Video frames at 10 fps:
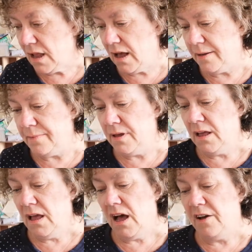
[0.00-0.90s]

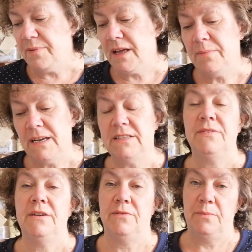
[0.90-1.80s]
I've become less
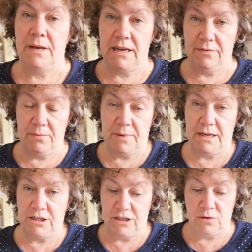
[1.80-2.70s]
fearful about leaving
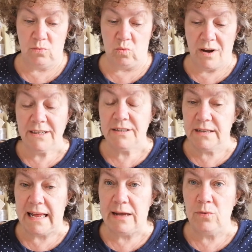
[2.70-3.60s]
pages
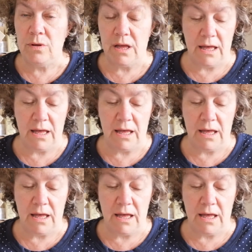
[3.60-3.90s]
white now.